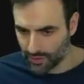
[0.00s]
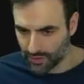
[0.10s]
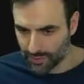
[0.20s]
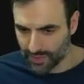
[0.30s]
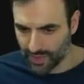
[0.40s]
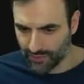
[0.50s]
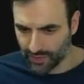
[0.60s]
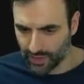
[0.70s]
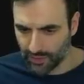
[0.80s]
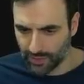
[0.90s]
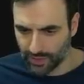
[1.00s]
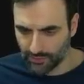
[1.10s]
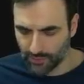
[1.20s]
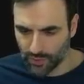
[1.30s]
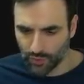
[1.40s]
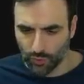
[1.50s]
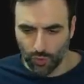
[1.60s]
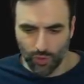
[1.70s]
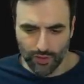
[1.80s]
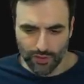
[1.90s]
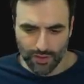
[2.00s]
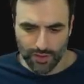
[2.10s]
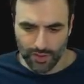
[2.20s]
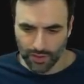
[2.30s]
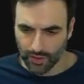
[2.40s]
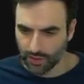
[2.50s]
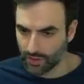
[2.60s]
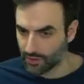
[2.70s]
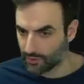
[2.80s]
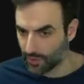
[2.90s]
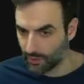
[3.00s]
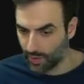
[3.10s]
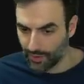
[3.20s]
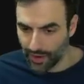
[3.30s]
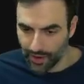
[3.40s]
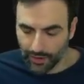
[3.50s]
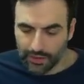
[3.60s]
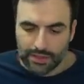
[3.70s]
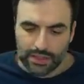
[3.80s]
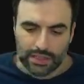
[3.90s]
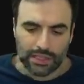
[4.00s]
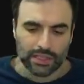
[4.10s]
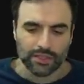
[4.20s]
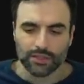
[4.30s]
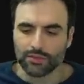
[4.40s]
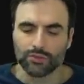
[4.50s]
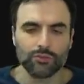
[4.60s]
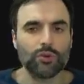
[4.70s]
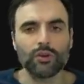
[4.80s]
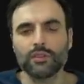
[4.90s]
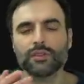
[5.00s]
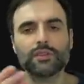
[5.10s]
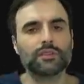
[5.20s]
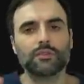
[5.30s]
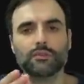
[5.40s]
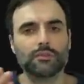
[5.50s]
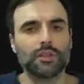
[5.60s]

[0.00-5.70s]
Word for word: specifically, but towards, I think it's right about there, towards,